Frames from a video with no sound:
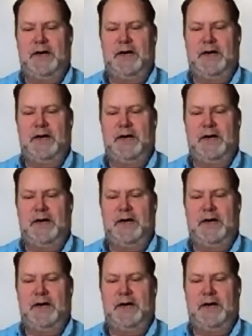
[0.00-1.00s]
have 3
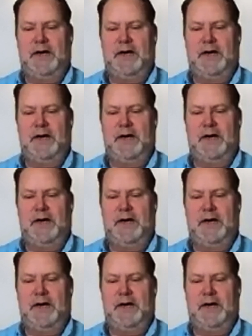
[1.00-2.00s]
projects now
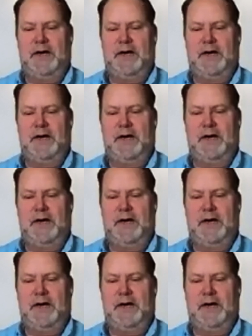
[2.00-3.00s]
under active
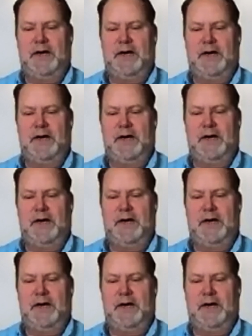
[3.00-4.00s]
exploration, 2 in
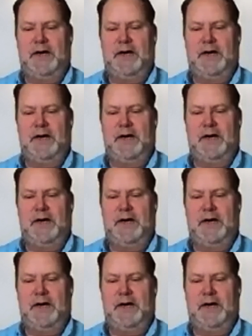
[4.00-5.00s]
Mexico and
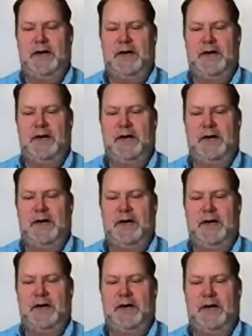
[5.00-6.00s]
now the hot Breccia.
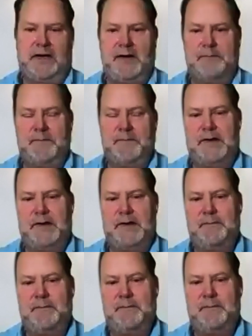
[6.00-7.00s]
I'm a
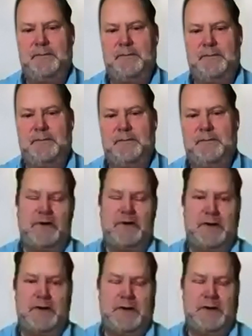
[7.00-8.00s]
hands-on exploration
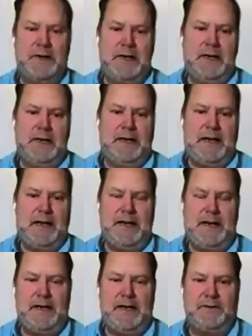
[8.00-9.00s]
guy, and I
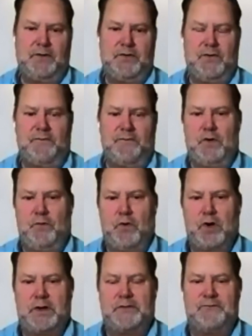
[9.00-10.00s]
like to do the field work
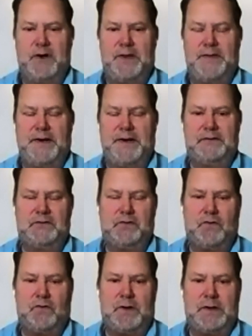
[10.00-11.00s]
and run things.
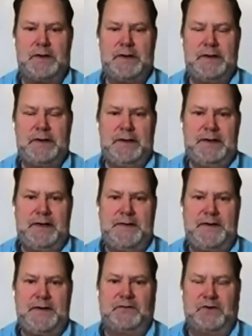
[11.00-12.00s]
So I think
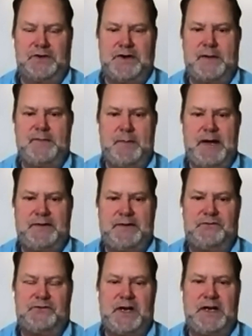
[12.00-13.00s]
it's a good time to make this
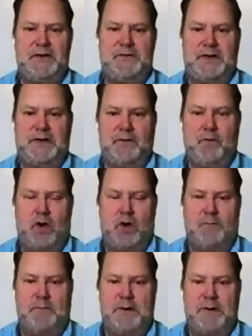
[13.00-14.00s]
change, and I
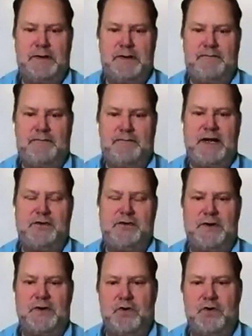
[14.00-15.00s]
welcome everybody to their
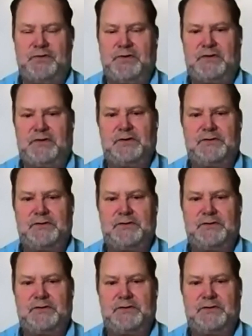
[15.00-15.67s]
new positions.